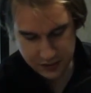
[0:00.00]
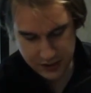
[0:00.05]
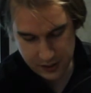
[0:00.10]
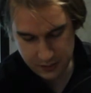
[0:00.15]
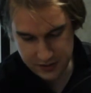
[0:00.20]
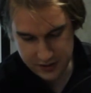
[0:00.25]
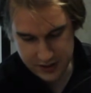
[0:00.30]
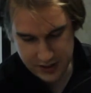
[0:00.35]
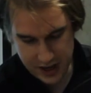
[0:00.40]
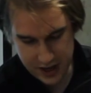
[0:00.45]
That
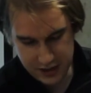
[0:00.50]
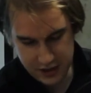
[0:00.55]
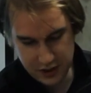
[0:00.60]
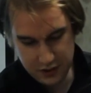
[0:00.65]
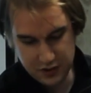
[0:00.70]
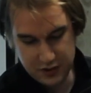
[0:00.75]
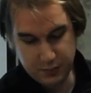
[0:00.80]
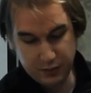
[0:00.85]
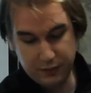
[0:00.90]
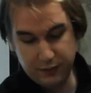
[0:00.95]
was 10
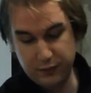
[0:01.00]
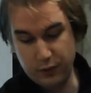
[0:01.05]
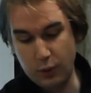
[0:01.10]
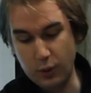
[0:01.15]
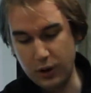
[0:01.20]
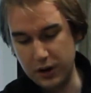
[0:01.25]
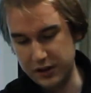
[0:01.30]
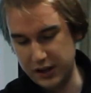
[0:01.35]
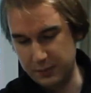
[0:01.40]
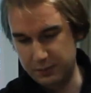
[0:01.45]
years
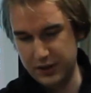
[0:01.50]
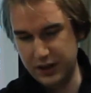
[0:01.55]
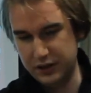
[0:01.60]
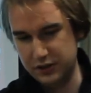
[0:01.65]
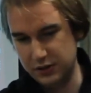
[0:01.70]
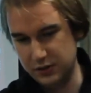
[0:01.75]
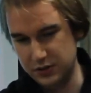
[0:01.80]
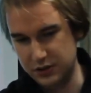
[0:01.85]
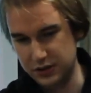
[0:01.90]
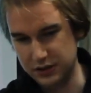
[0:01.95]
before they
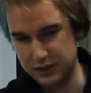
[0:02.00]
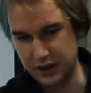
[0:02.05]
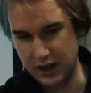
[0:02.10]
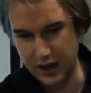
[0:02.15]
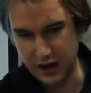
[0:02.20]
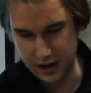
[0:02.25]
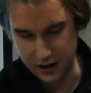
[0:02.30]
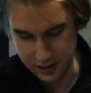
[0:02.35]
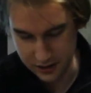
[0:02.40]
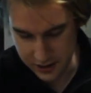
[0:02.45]
picked Hu
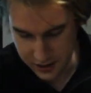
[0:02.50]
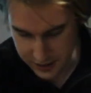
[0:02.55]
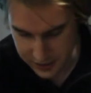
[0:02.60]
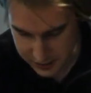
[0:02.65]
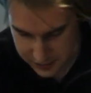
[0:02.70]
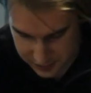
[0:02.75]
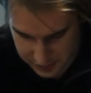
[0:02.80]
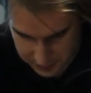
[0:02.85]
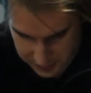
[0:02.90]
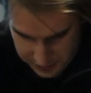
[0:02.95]
Jintao
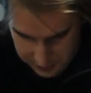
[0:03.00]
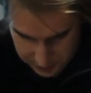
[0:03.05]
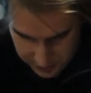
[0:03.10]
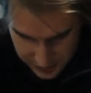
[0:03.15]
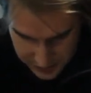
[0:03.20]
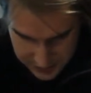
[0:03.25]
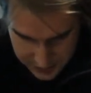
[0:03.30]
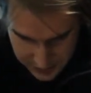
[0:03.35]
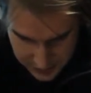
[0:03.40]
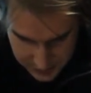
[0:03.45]
to be the
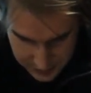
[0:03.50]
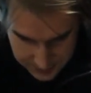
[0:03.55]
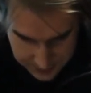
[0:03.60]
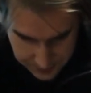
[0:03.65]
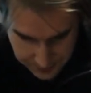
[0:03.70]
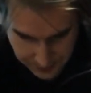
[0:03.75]
president.